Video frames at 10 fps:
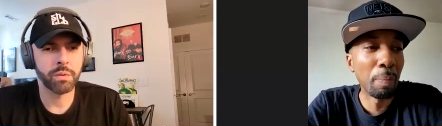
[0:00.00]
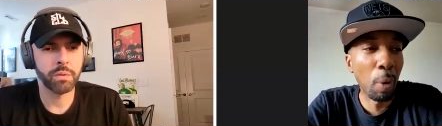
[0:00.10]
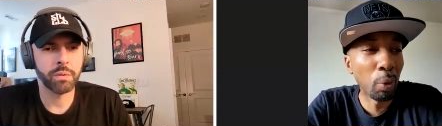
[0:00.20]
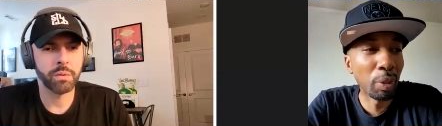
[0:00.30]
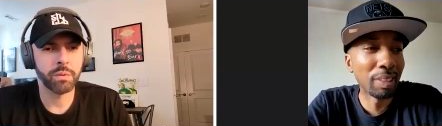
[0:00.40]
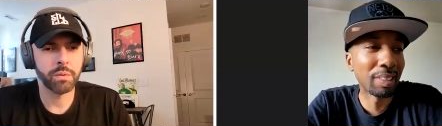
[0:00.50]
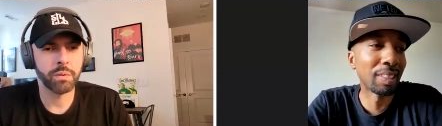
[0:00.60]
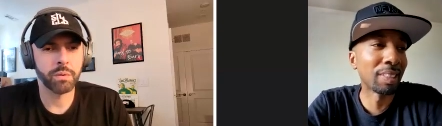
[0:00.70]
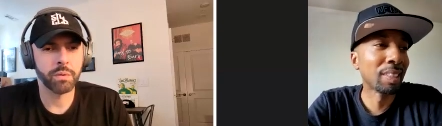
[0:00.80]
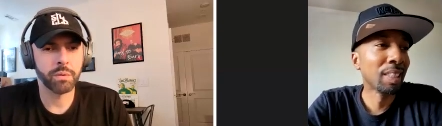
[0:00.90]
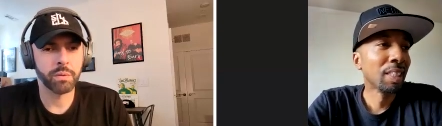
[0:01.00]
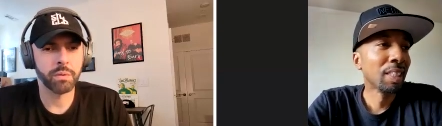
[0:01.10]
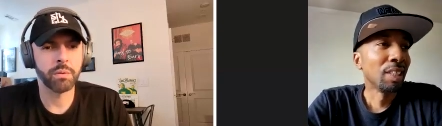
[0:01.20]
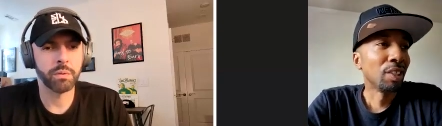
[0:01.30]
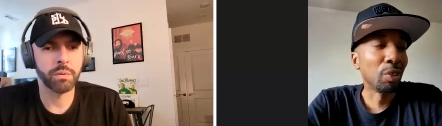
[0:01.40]
Speaker 1: promoters and
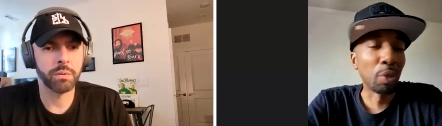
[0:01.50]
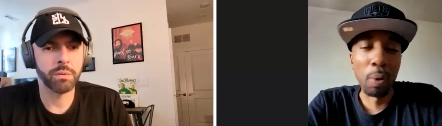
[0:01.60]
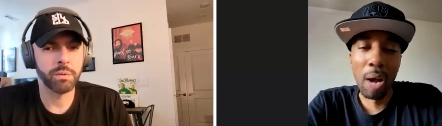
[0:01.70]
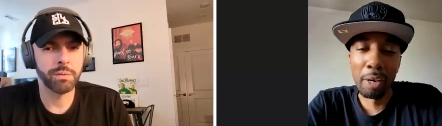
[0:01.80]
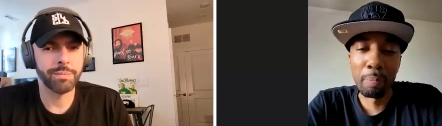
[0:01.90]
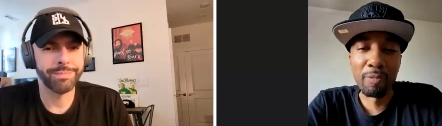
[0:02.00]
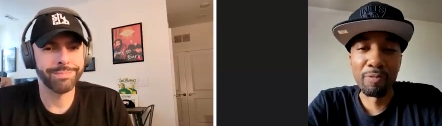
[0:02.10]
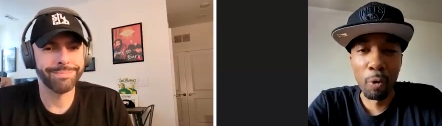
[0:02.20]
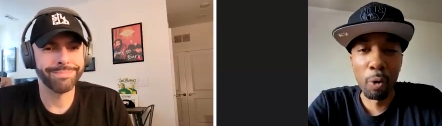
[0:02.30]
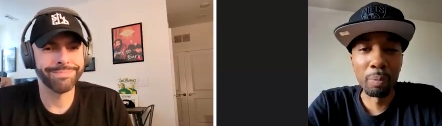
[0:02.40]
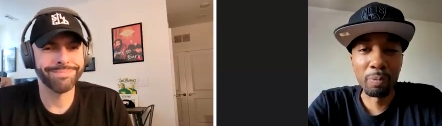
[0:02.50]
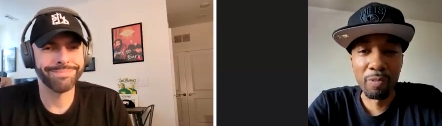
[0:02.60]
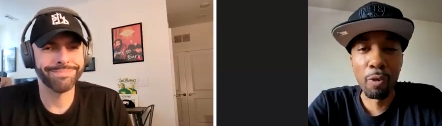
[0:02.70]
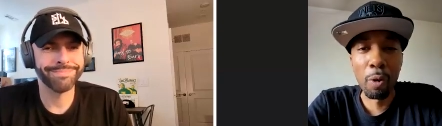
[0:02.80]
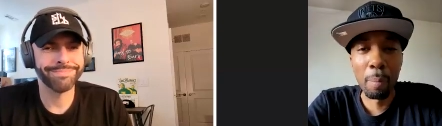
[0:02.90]
you know, how to perform
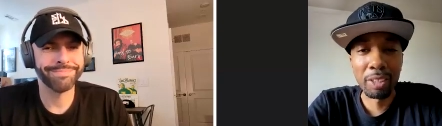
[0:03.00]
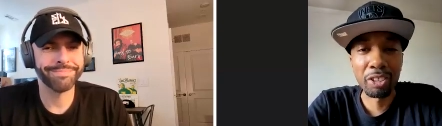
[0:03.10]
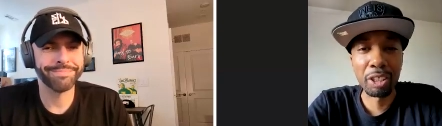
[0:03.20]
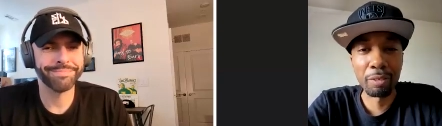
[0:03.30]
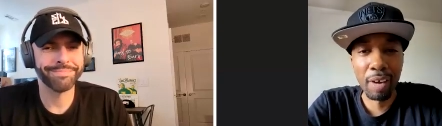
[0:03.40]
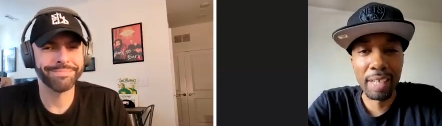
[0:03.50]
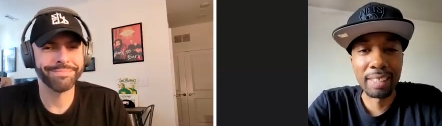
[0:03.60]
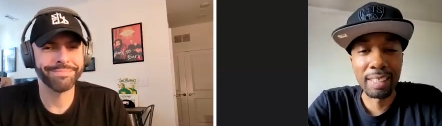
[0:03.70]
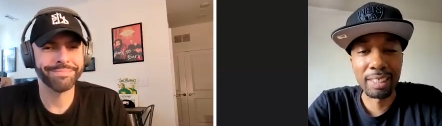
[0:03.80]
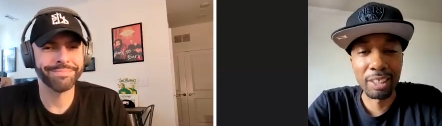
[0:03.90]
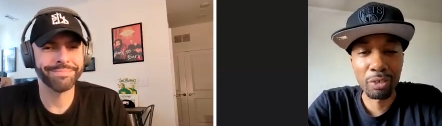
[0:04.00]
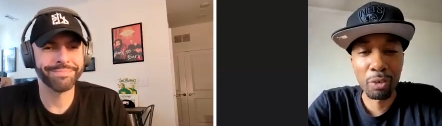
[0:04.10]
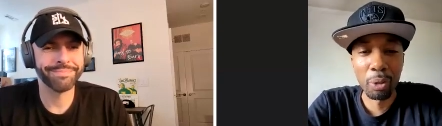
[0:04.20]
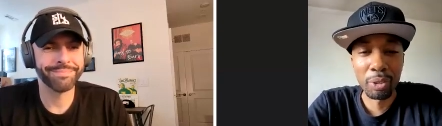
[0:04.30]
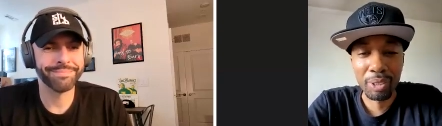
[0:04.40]
perform my shit right to get it
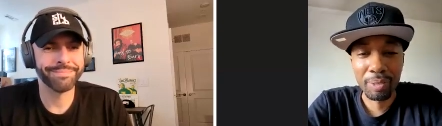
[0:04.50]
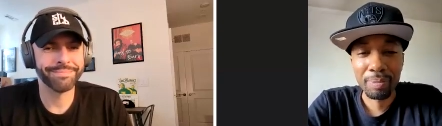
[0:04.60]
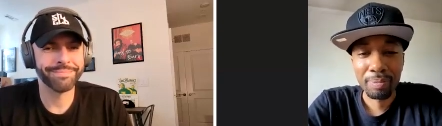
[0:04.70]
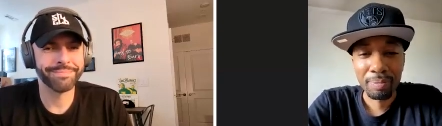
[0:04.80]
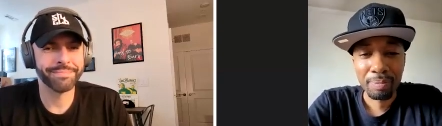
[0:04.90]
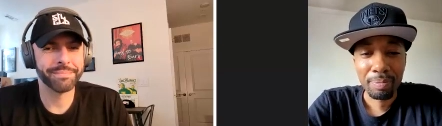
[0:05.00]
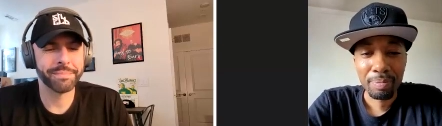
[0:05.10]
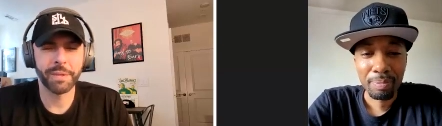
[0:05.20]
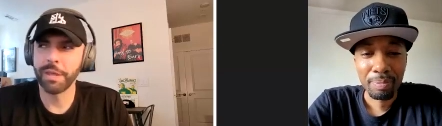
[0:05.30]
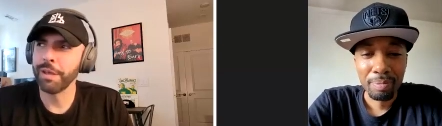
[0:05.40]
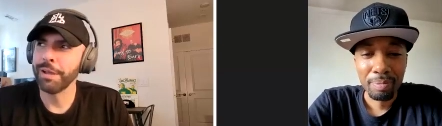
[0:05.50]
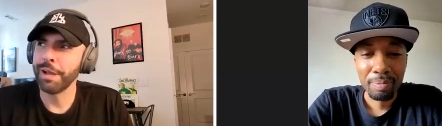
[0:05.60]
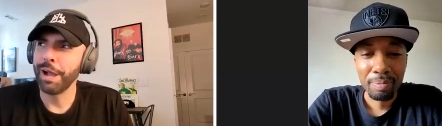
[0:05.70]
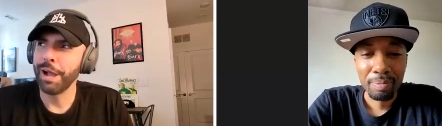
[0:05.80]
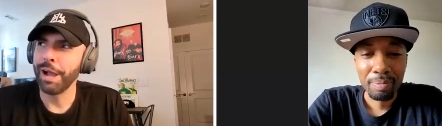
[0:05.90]
across.
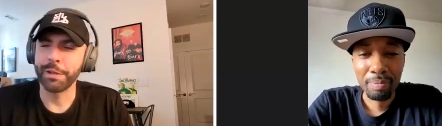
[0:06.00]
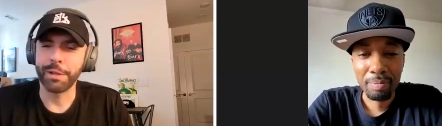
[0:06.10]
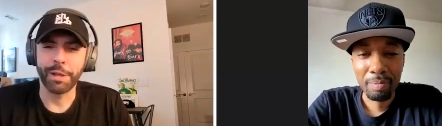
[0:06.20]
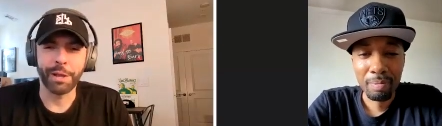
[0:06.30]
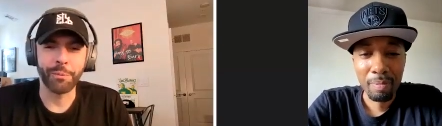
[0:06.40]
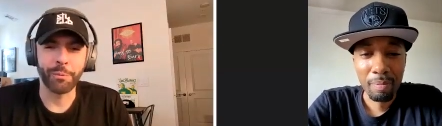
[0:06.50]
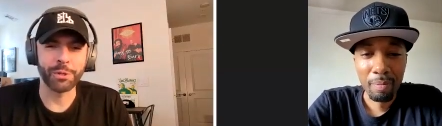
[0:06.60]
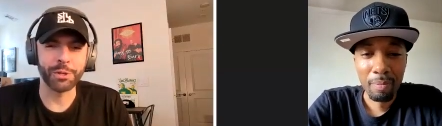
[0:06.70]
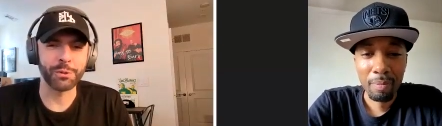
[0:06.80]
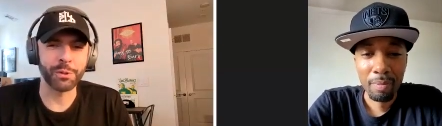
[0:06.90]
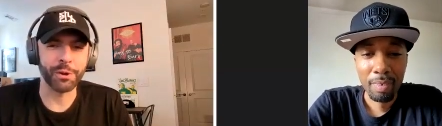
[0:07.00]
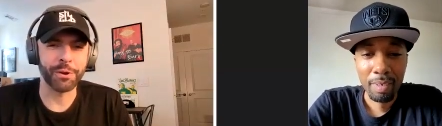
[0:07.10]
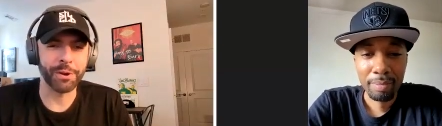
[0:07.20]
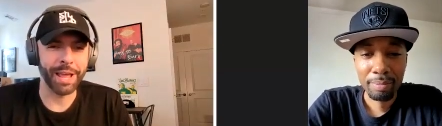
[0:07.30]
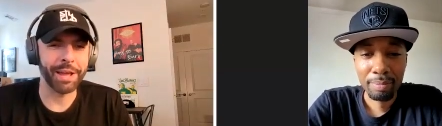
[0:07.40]
Speaker 2: How did what did you learn
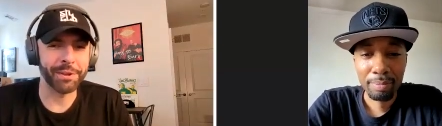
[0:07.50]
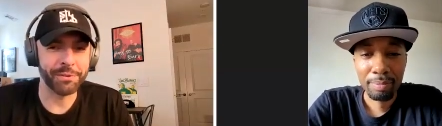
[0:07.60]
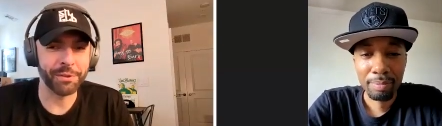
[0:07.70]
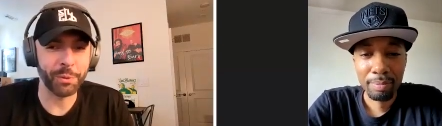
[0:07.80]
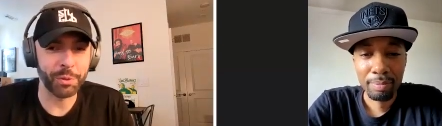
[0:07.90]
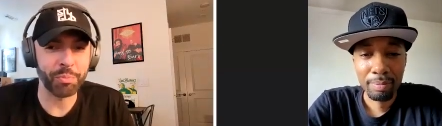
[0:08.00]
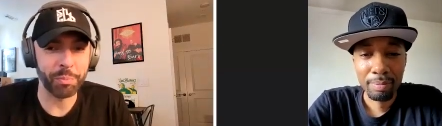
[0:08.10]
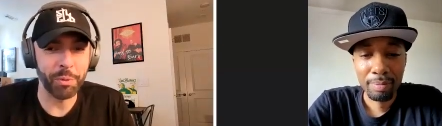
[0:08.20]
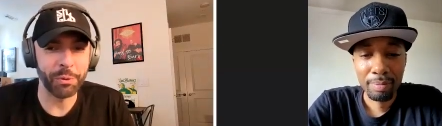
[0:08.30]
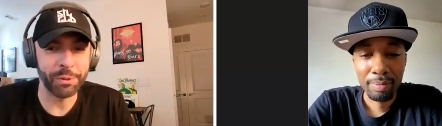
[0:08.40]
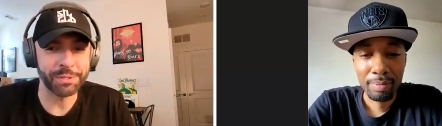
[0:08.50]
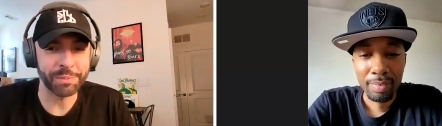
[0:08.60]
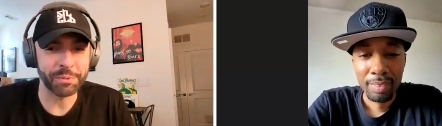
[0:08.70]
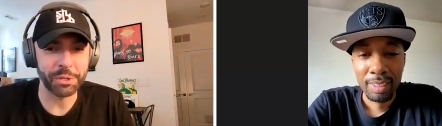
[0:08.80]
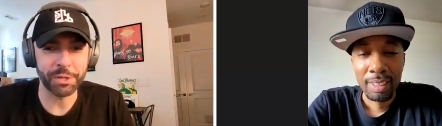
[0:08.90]
on how to deal with promoters?
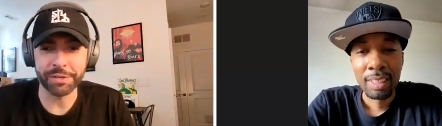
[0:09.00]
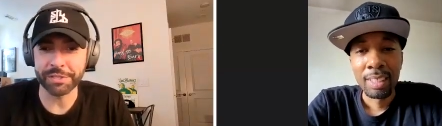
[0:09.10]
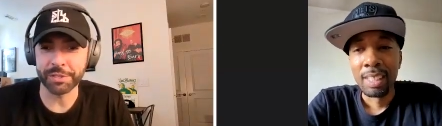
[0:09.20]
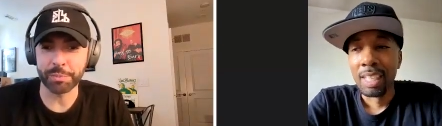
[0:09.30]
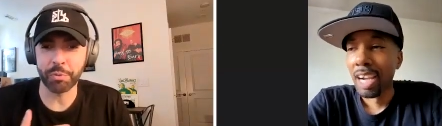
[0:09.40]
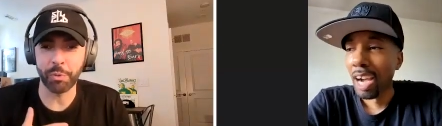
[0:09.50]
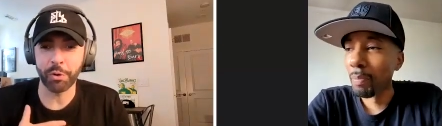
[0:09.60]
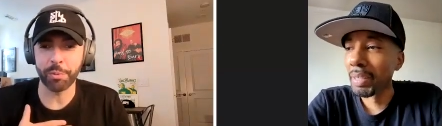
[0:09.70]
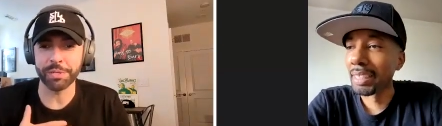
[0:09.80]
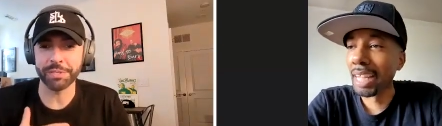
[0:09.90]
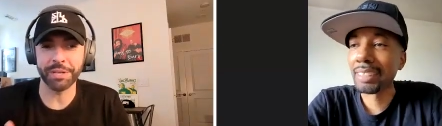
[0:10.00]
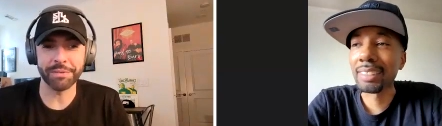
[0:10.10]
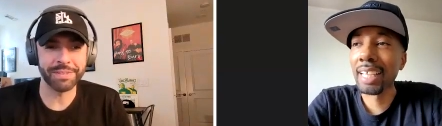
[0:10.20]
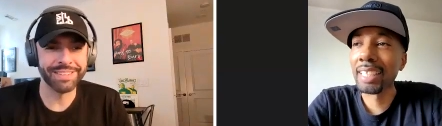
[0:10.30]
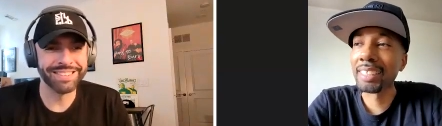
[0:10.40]
I'm curious as a promoter not myself.
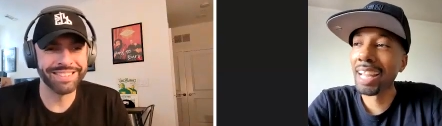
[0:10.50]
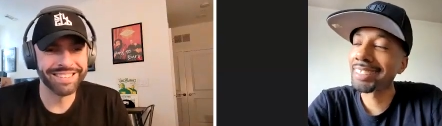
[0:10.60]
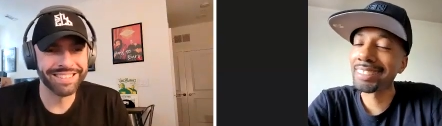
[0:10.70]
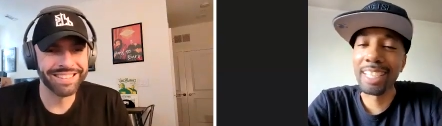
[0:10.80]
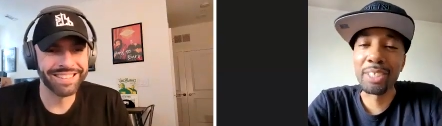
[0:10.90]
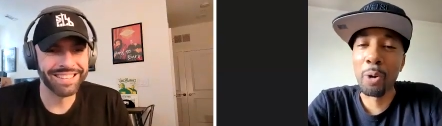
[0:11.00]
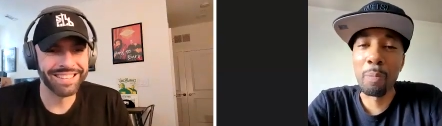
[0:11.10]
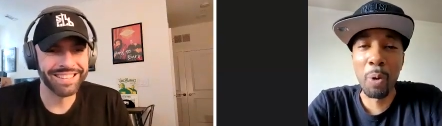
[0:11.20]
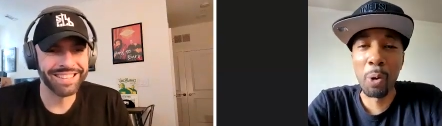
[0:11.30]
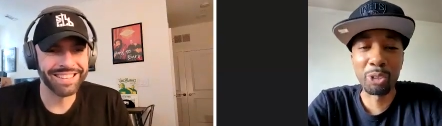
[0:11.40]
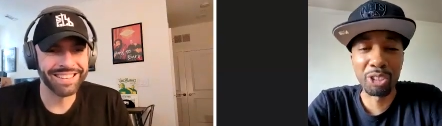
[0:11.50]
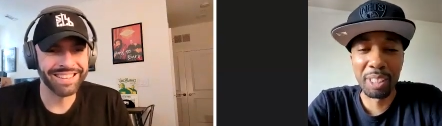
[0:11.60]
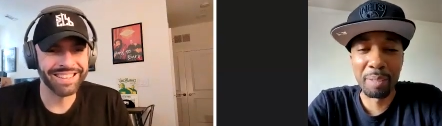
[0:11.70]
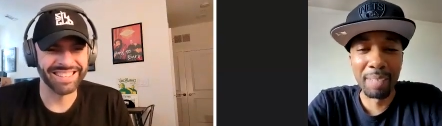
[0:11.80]
To
Speaker 1: take, not to take no bullshit,